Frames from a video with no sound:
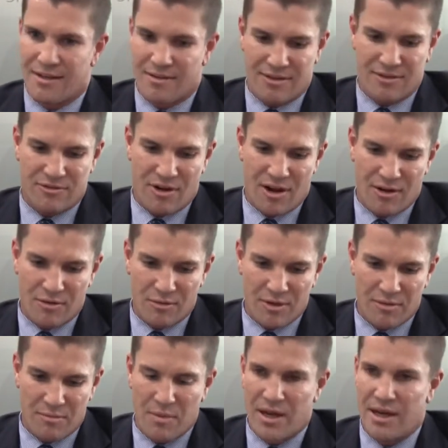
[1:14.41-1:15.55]
they struggle
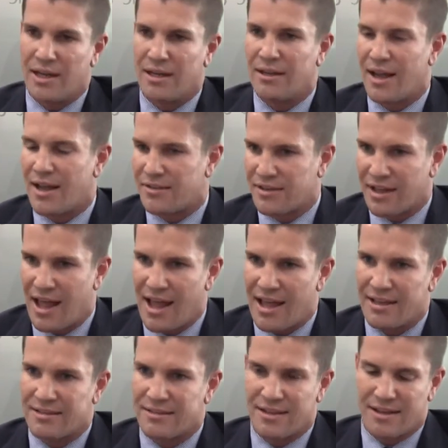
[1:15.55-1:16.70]
with meeting
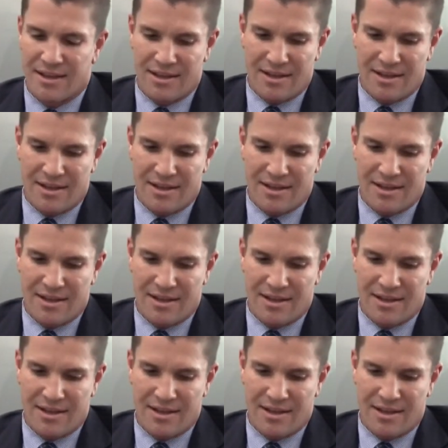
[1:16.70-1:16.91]
SLAs,